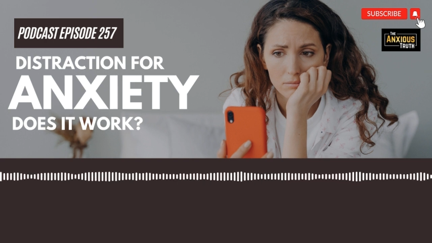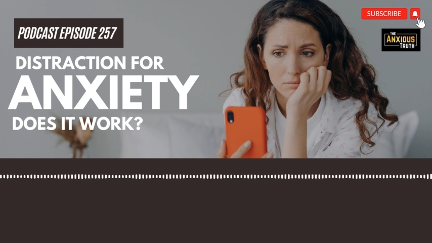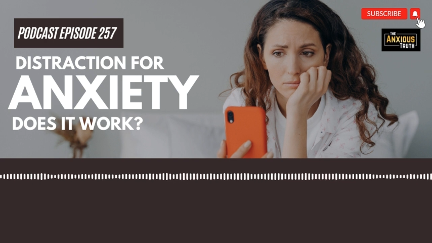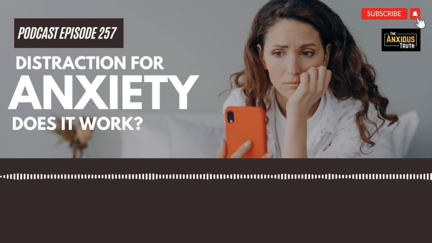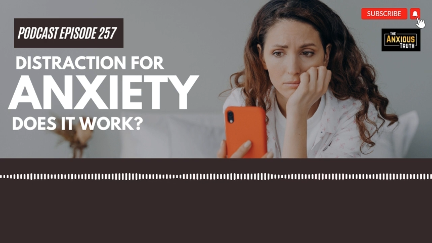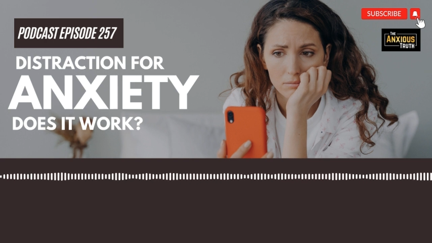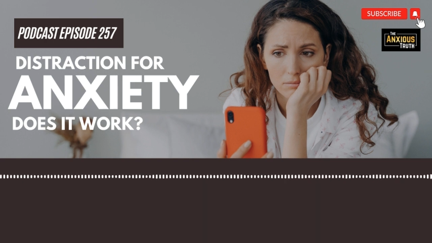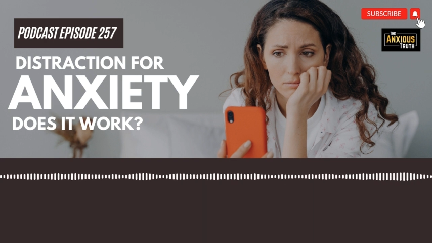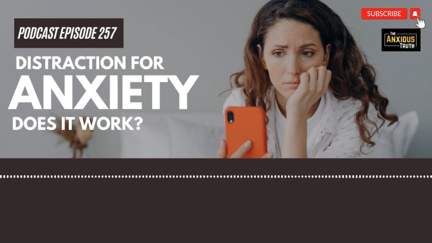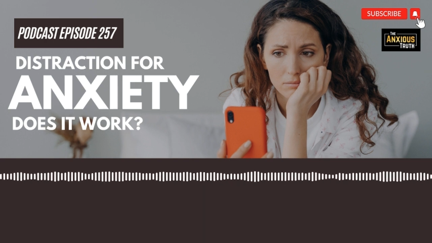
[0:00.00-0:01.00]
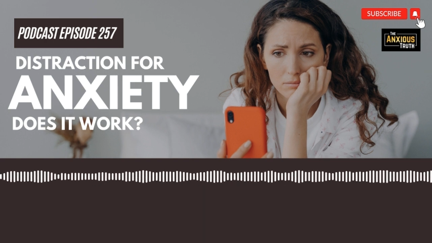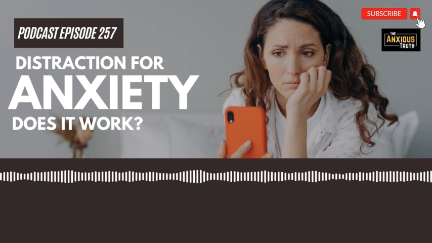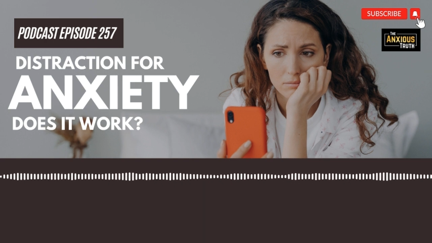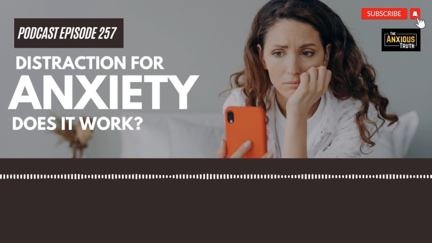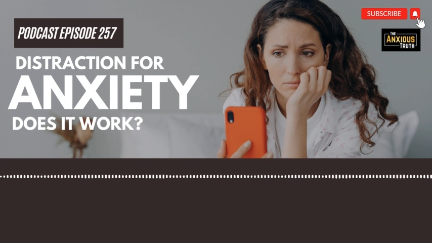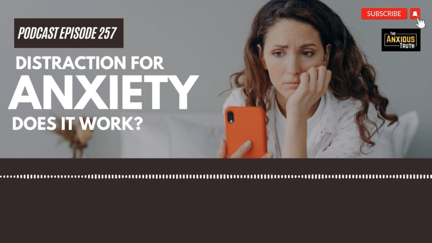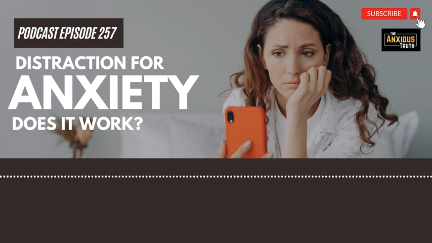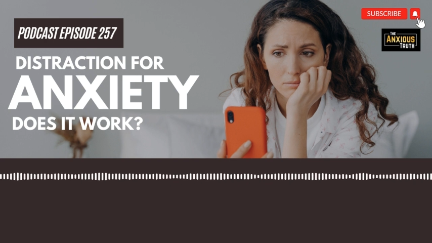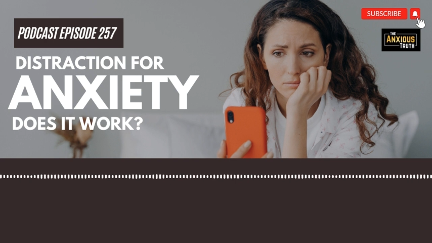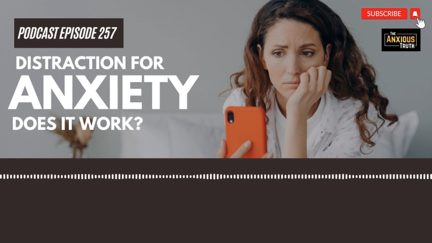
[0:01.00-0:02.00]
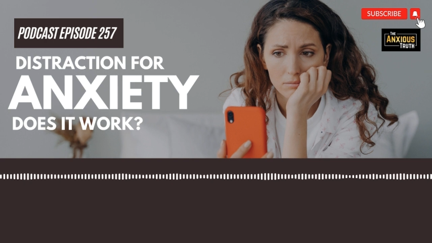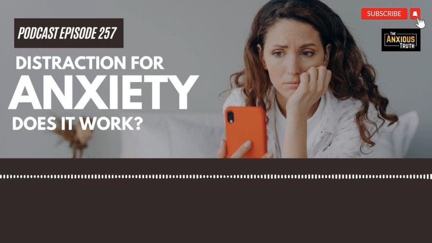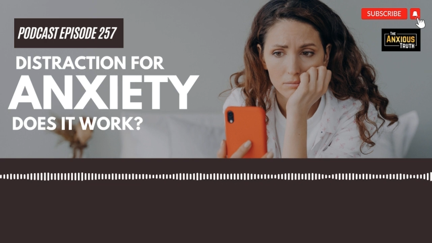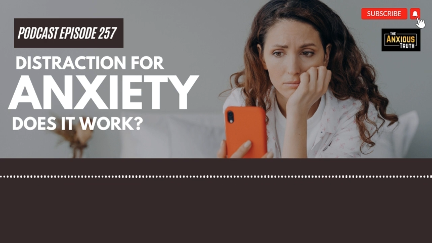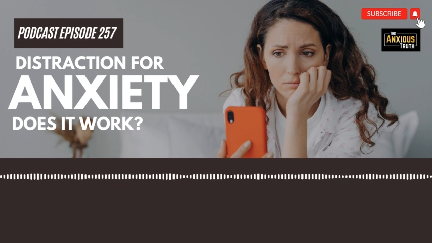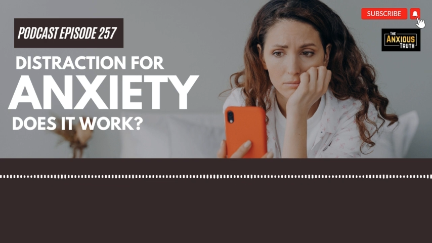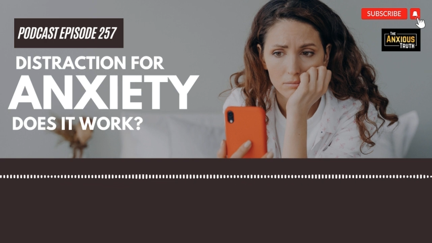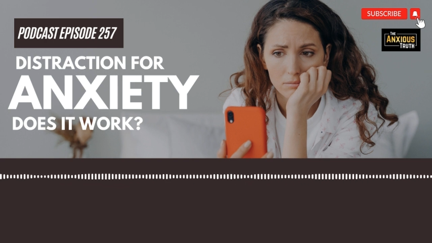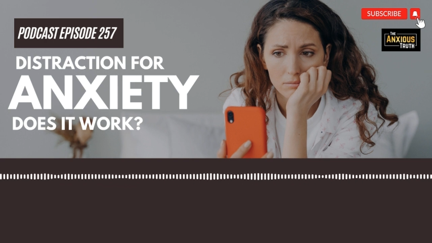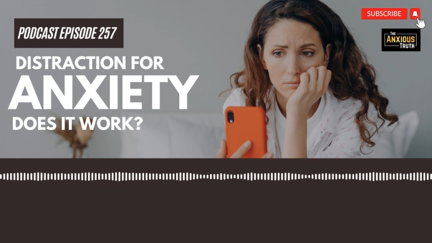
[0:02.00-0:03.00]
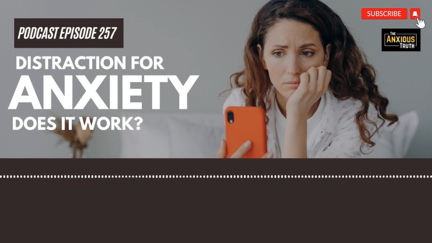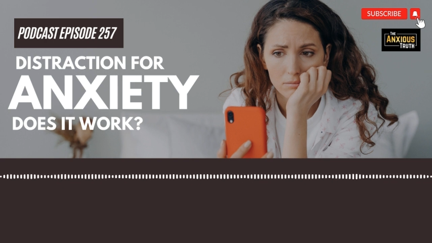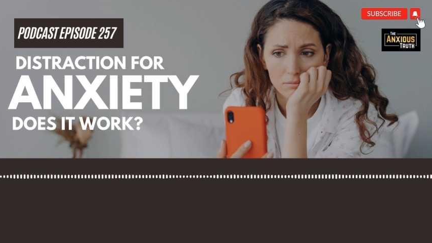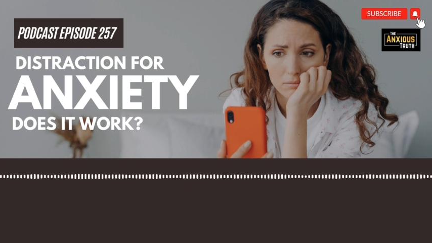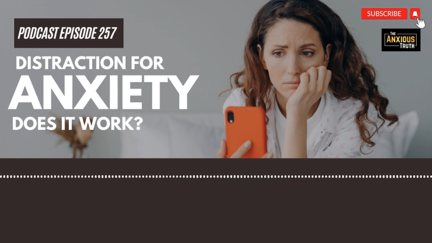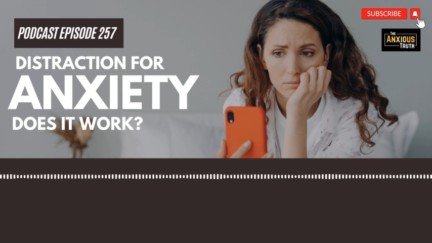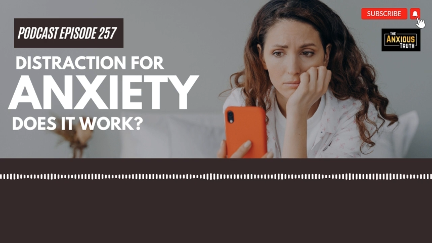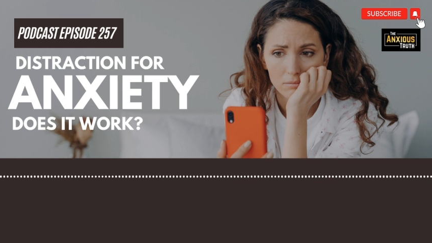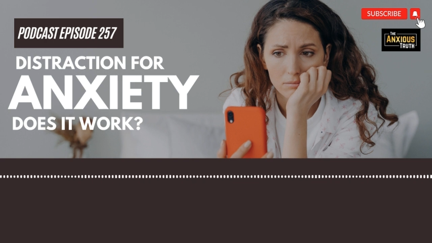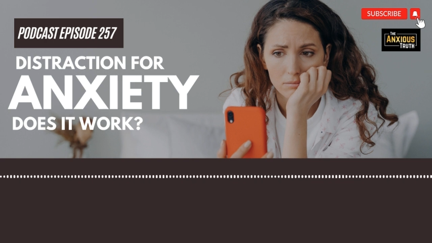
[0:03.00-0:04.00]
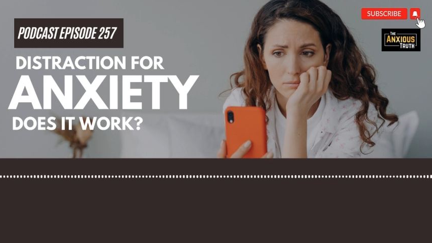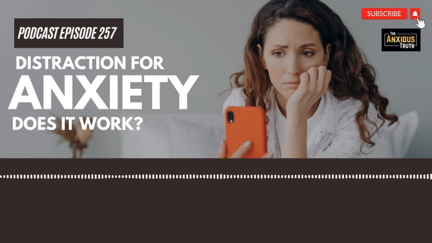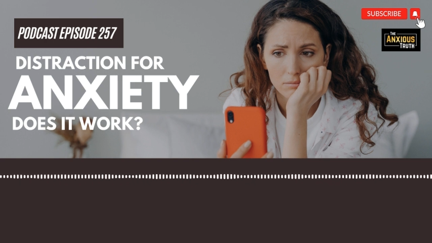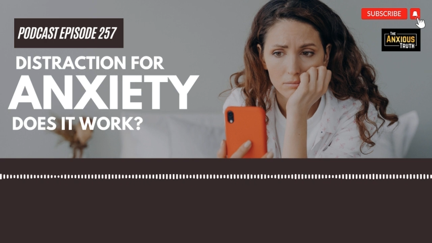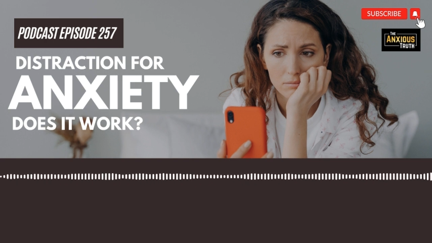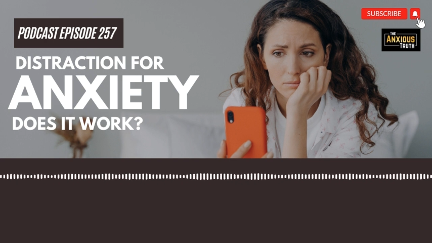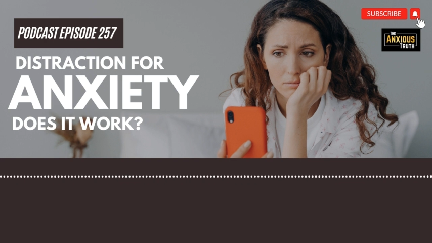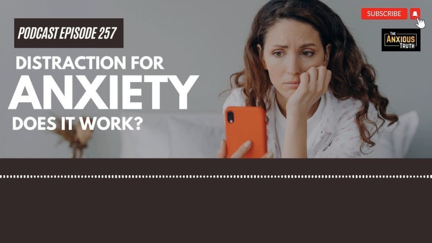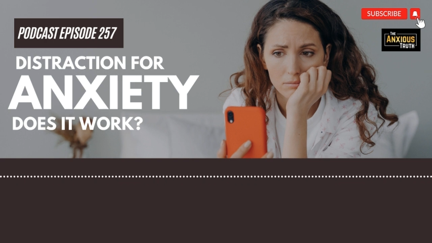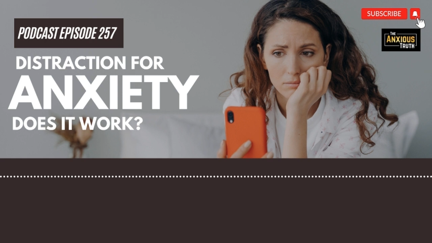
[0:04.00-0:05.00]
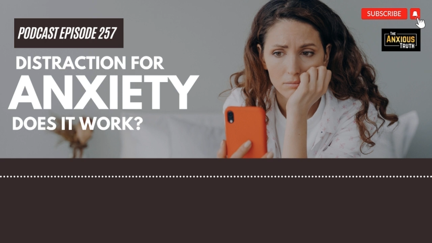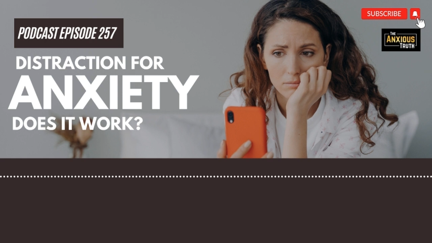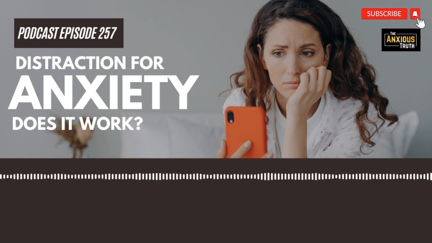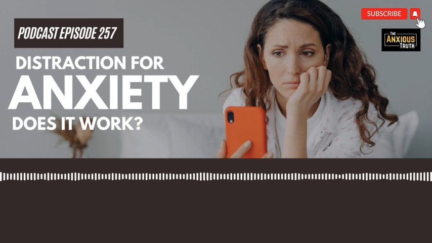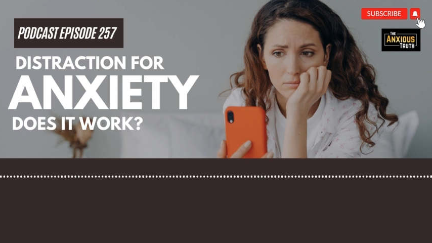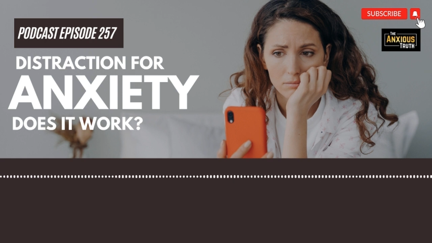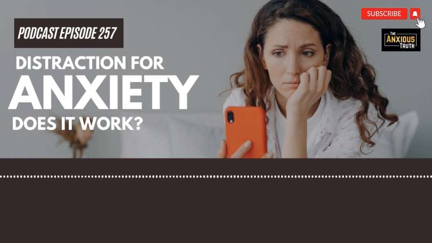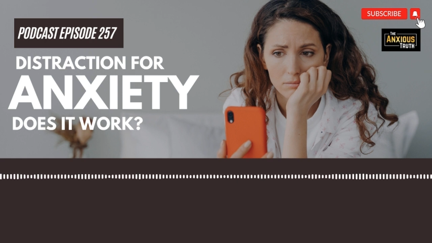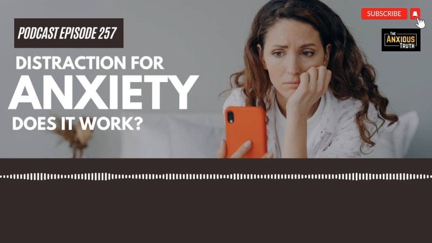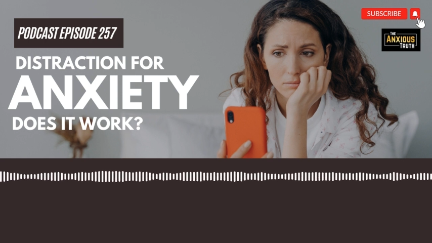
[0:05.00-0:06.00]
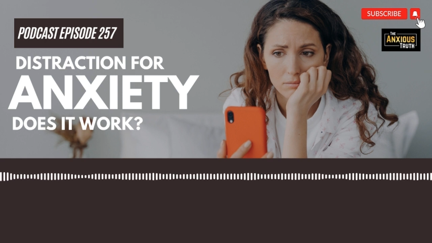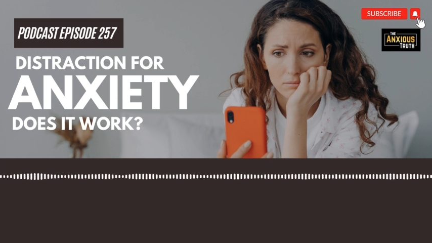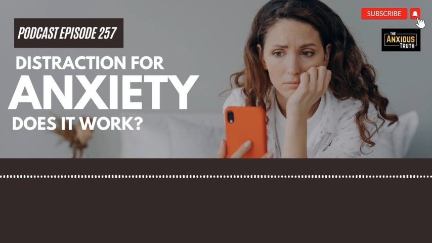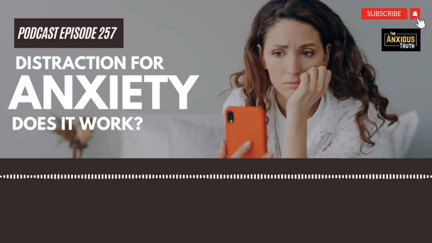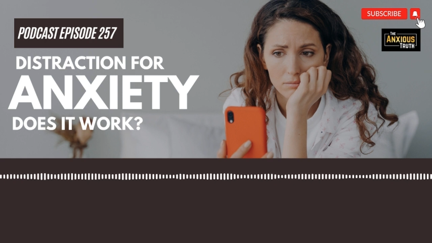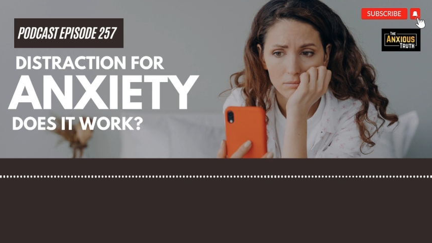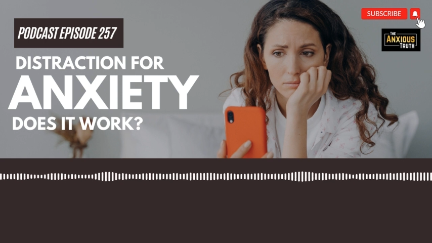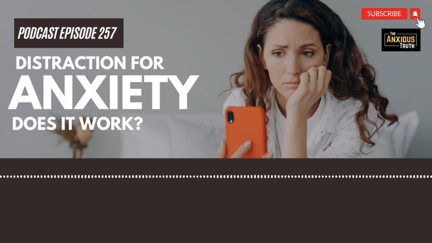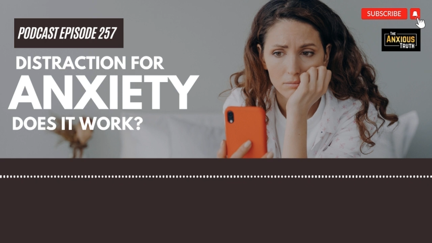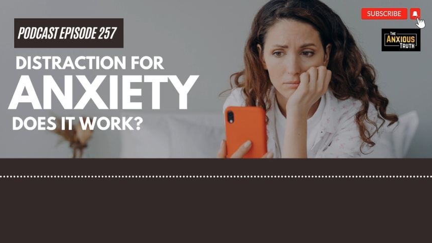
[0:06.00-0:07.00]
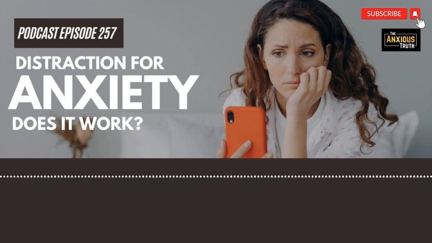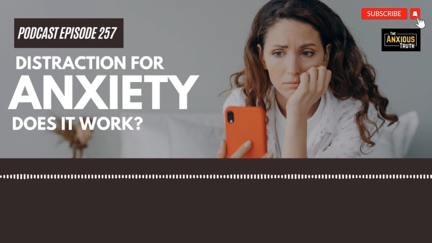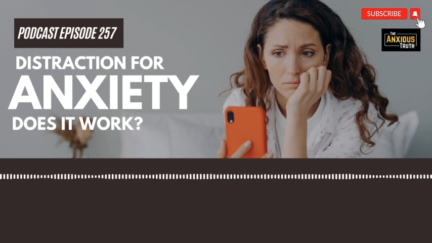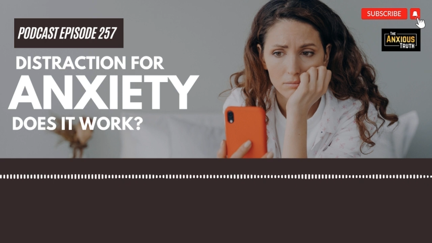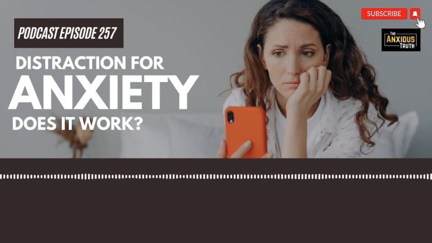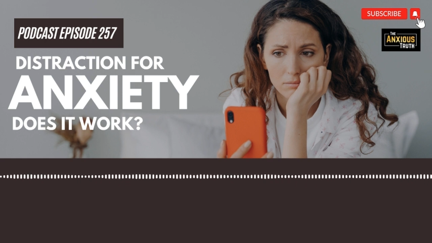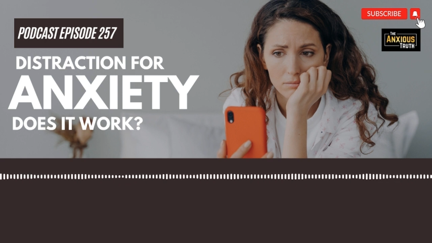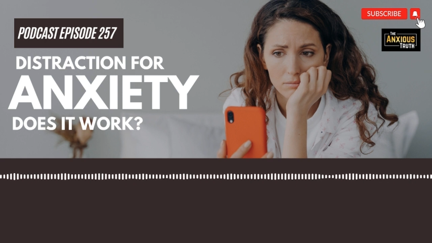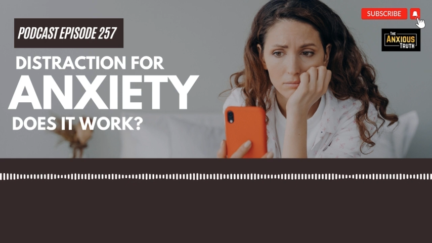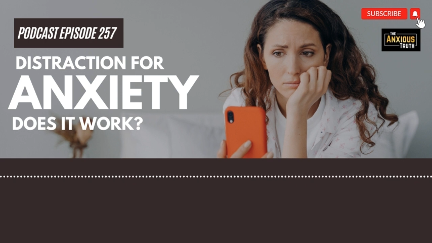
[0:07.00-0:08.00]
[no speech]